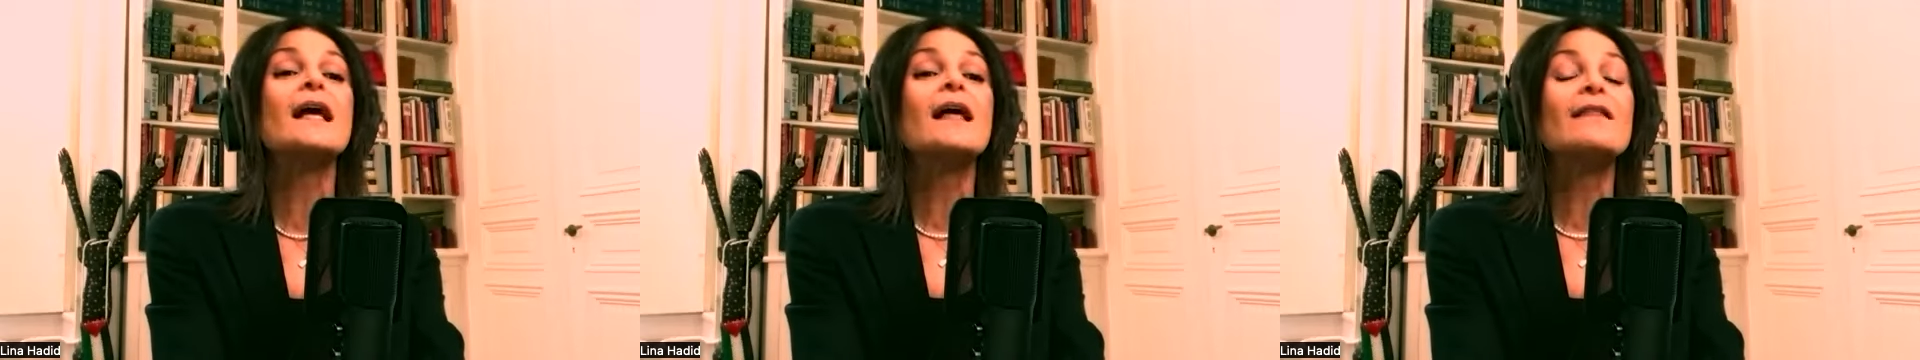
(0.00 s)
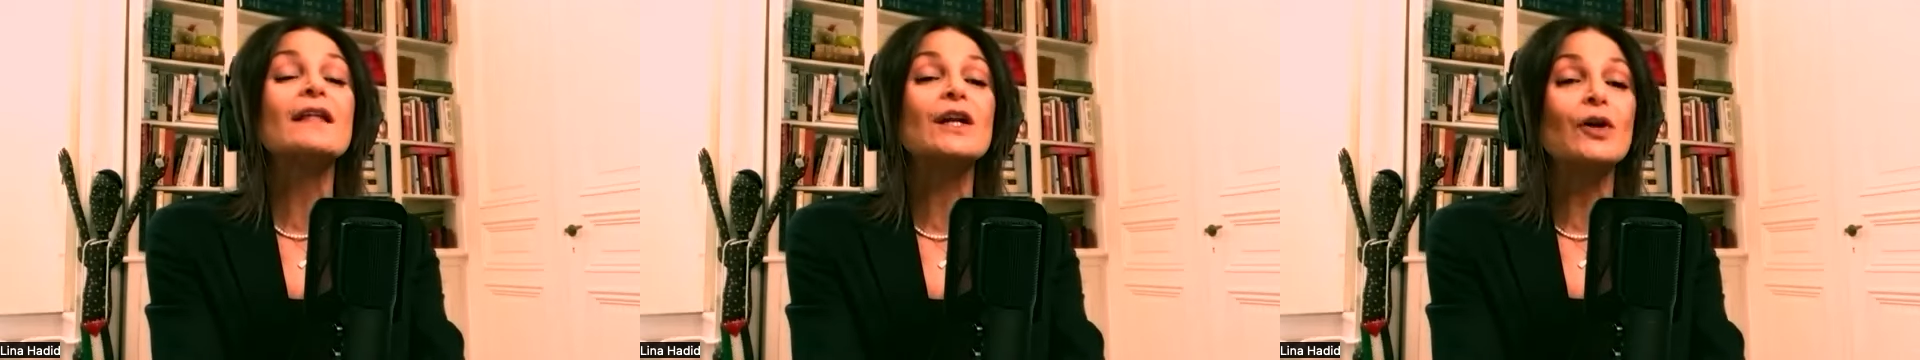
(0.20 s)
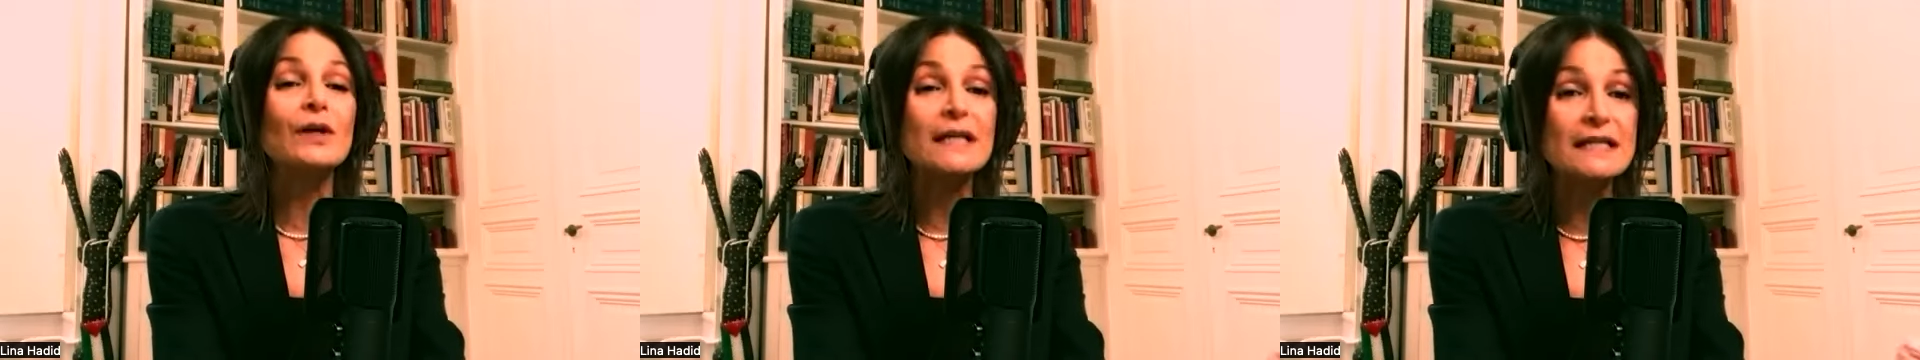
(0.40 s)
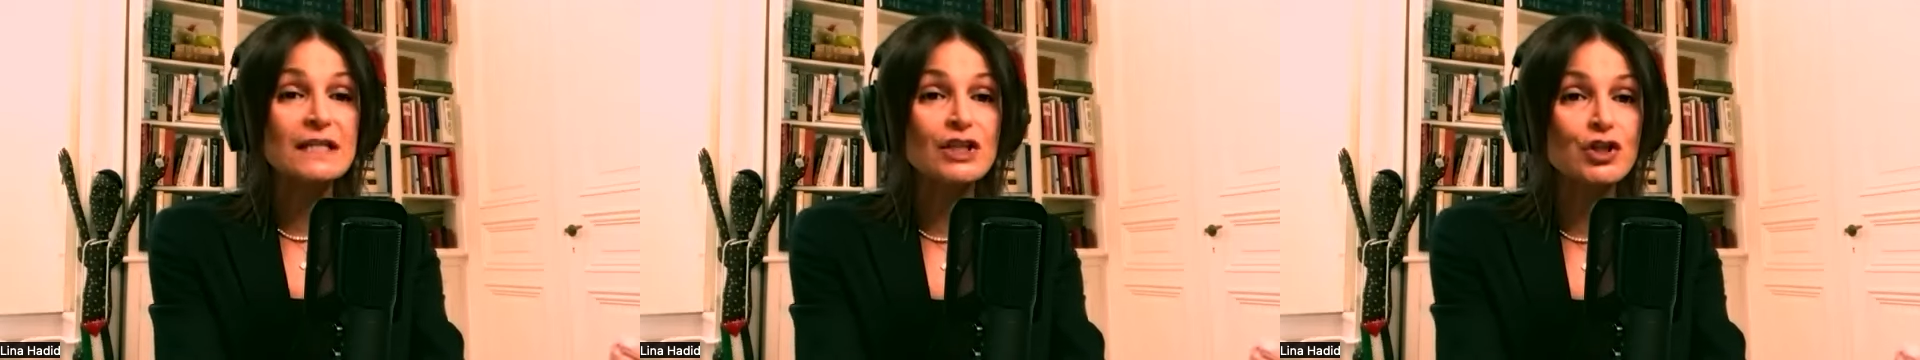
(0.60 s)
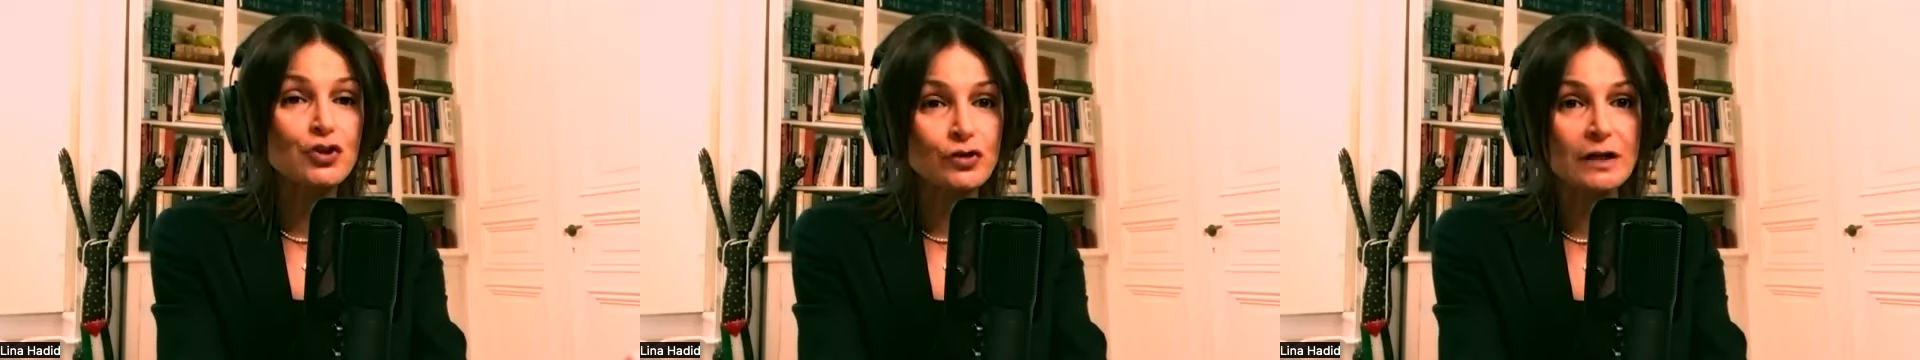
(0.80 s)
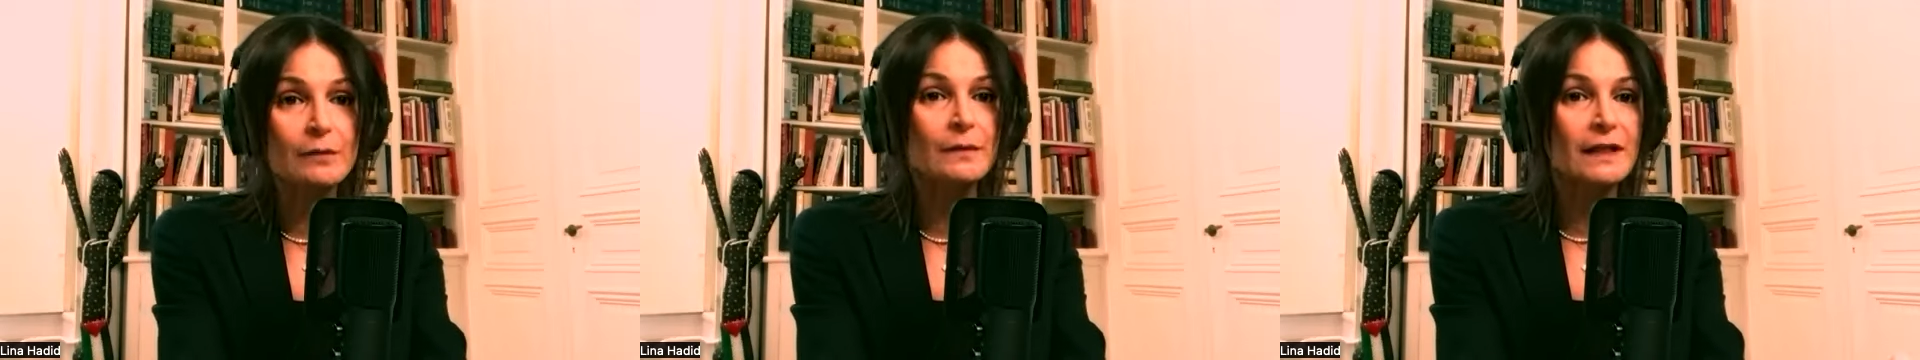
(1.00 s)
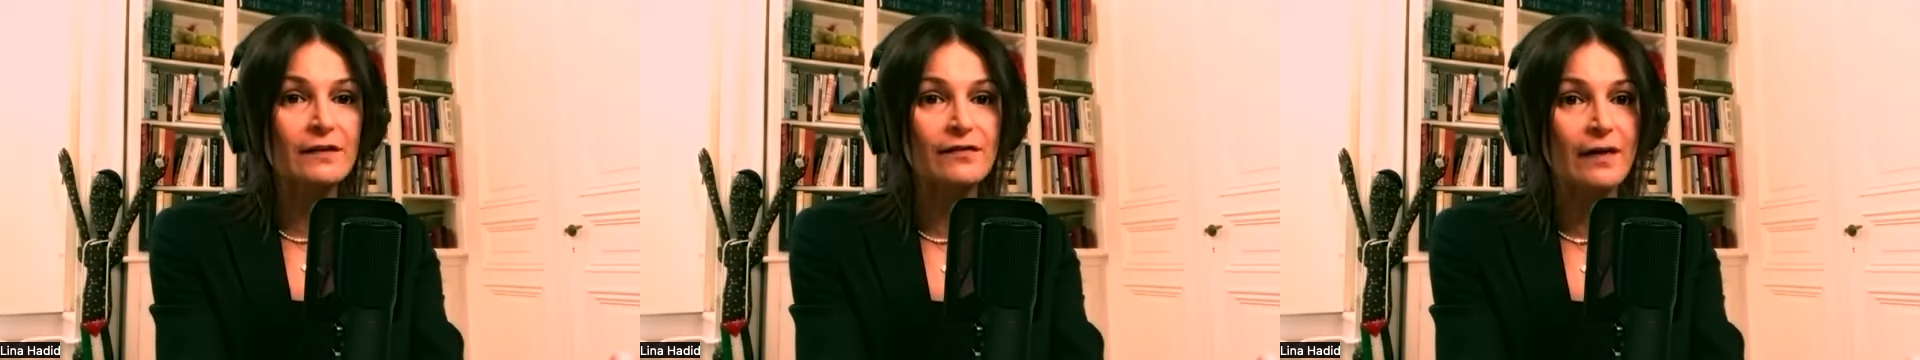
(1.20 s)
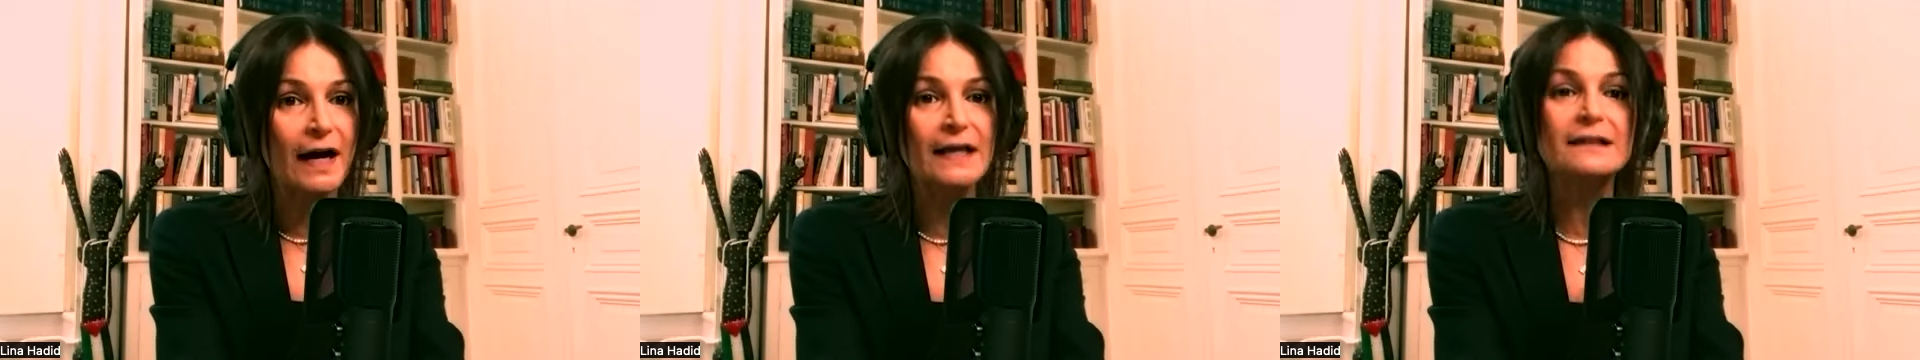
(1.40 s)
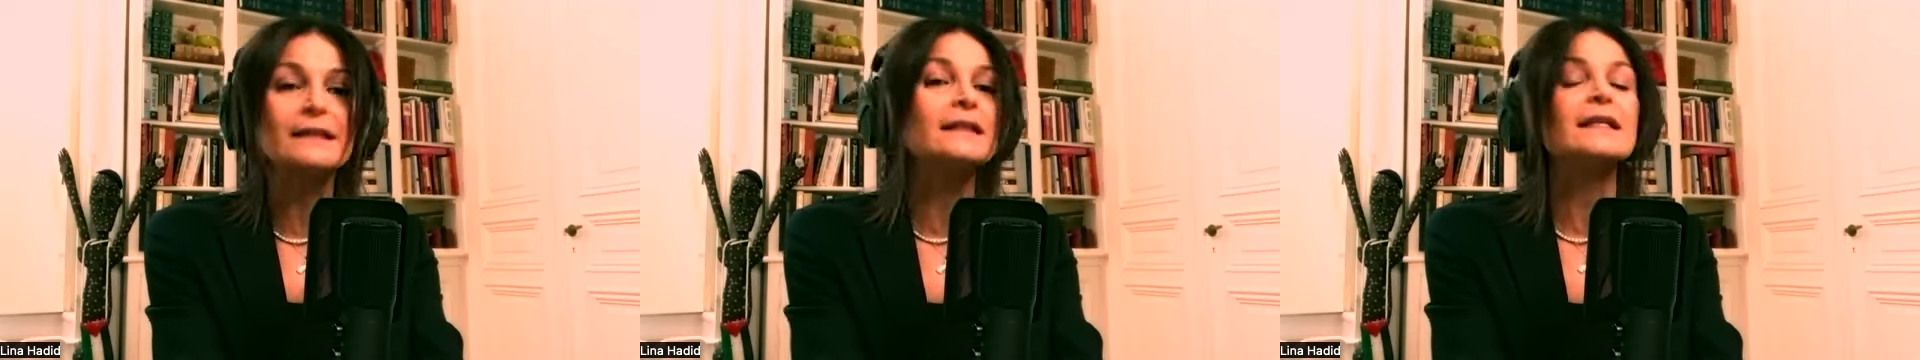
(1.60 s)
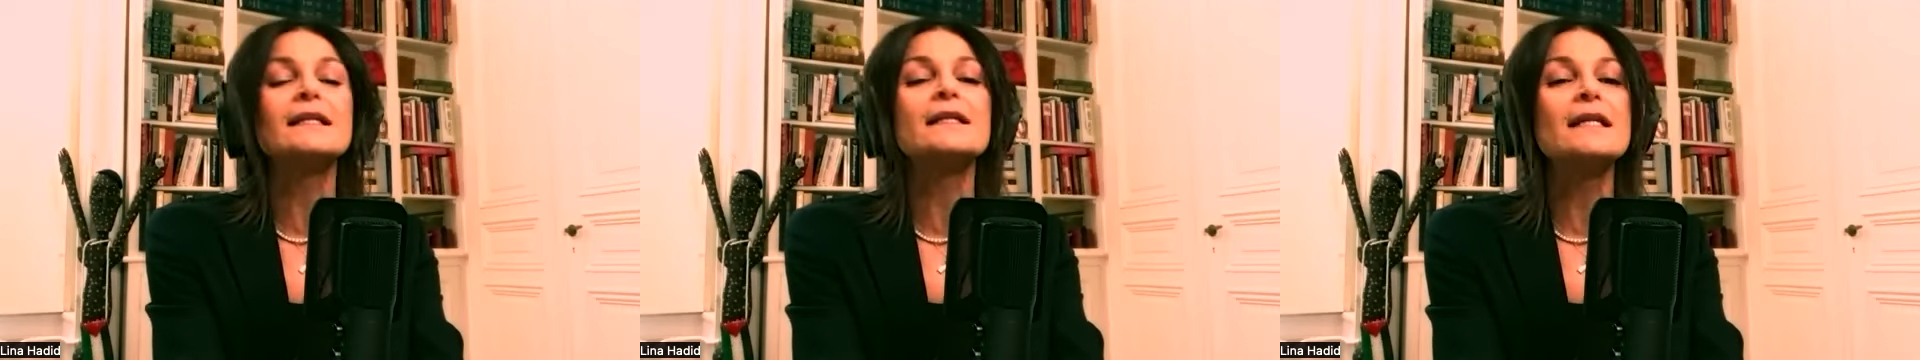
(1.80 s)
that are extremely
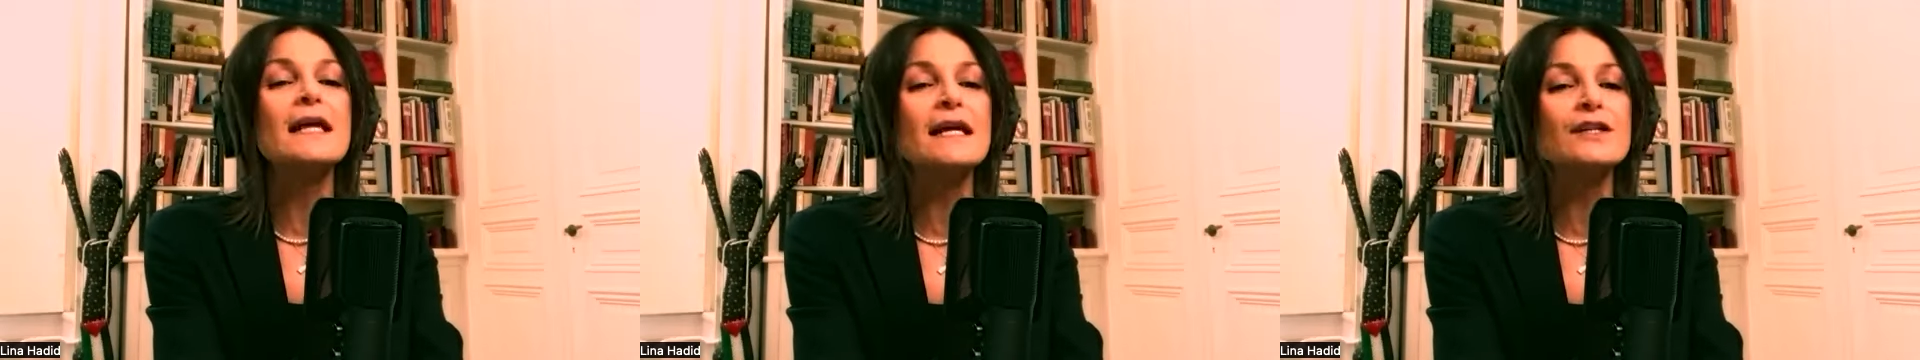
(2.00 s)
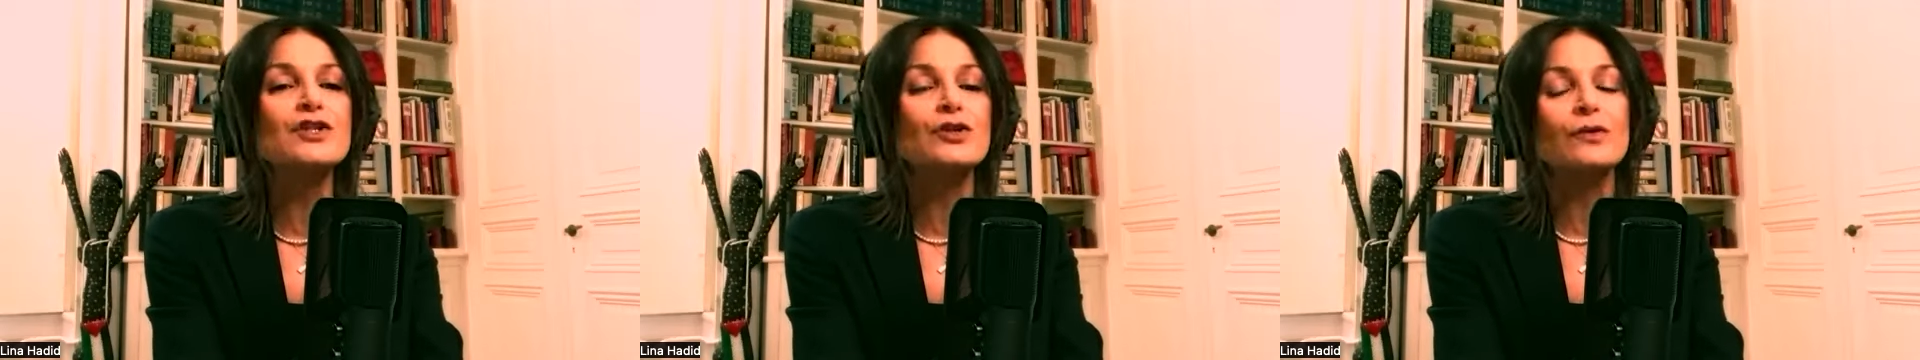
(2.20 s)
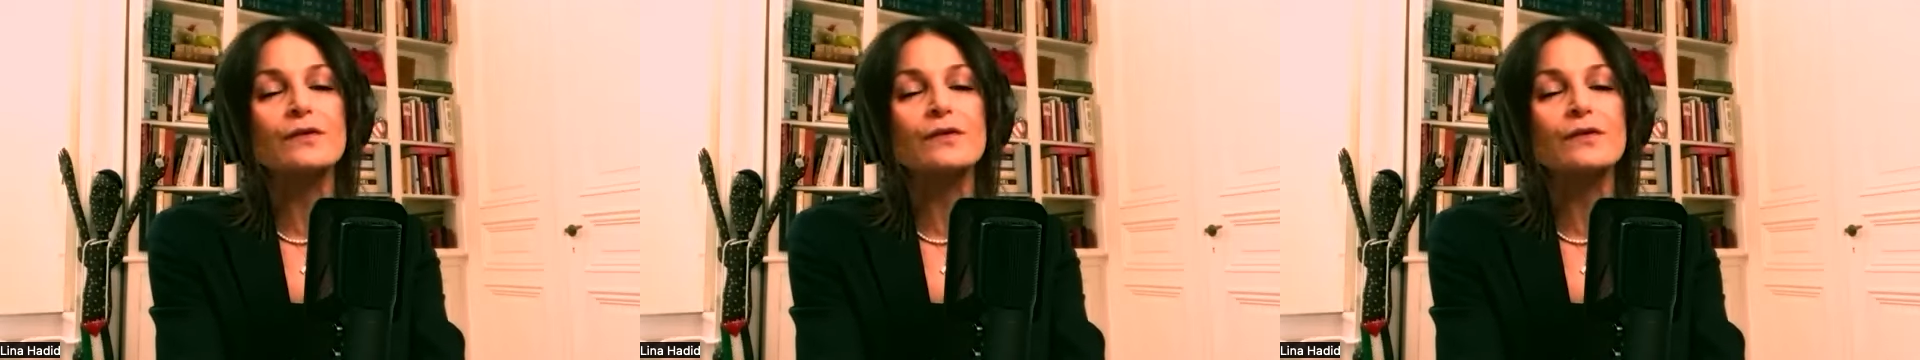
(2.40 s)
violent in nature.